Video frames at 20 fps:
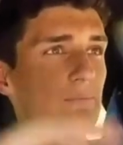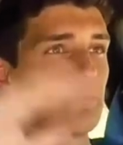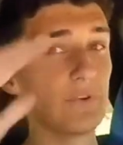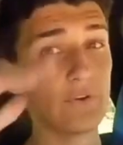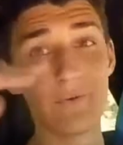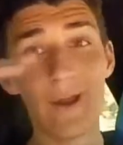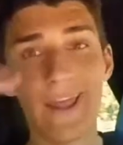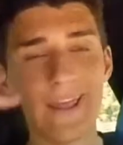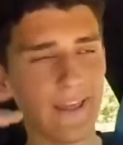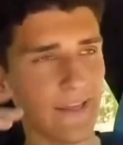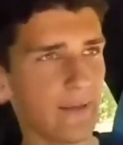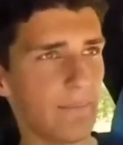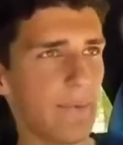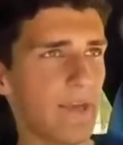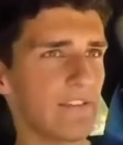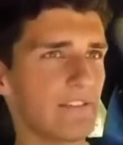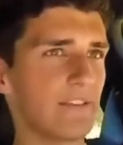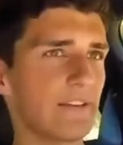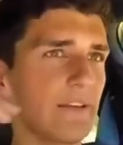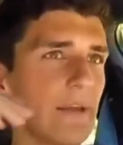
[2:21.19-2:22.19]
ranking,
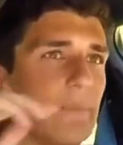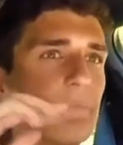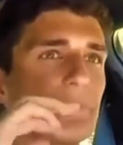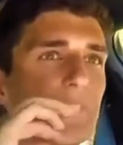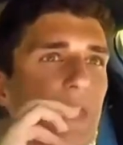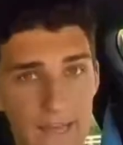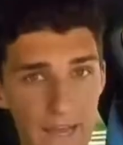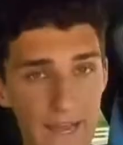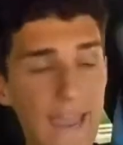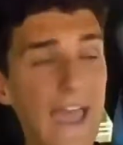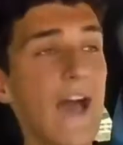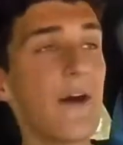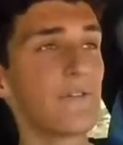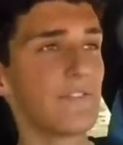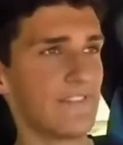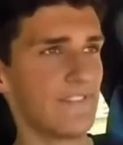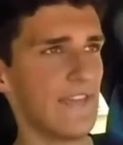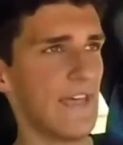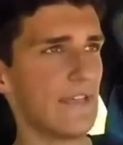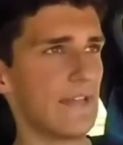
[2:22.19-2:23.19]
basically.
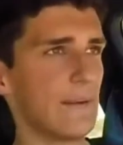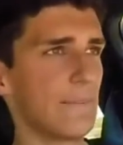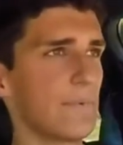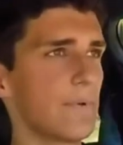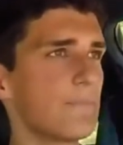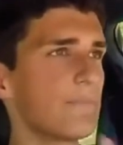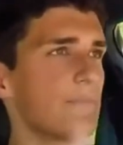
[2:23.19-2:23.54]
Account setup.